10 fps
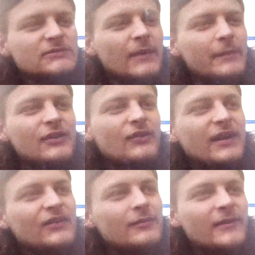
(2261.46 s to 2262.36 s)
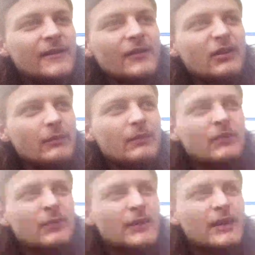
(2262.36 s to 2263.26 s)
That'd be crazy, man. But
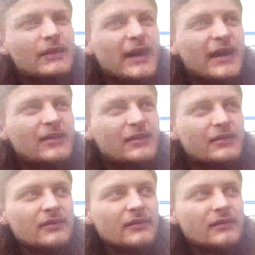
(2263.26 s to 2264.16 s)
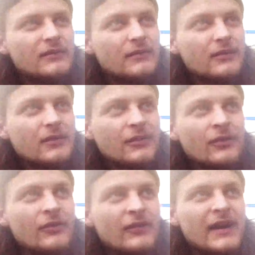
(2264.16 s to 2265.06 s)
just being that, I don't
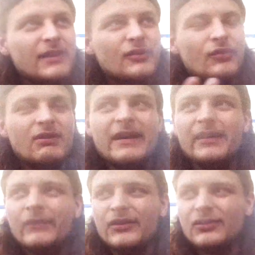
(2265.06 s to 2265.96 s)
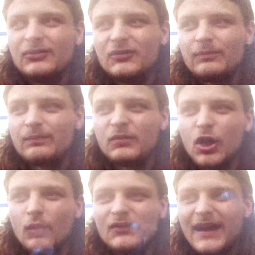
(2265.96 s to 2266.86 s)
know, that creative that you could just
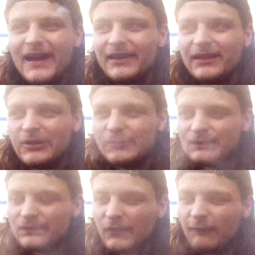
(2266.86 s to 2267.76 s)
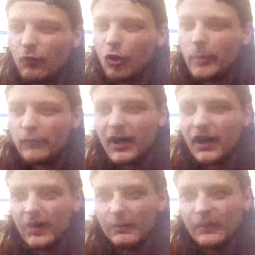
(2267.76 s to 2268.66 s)
go into any form of art and be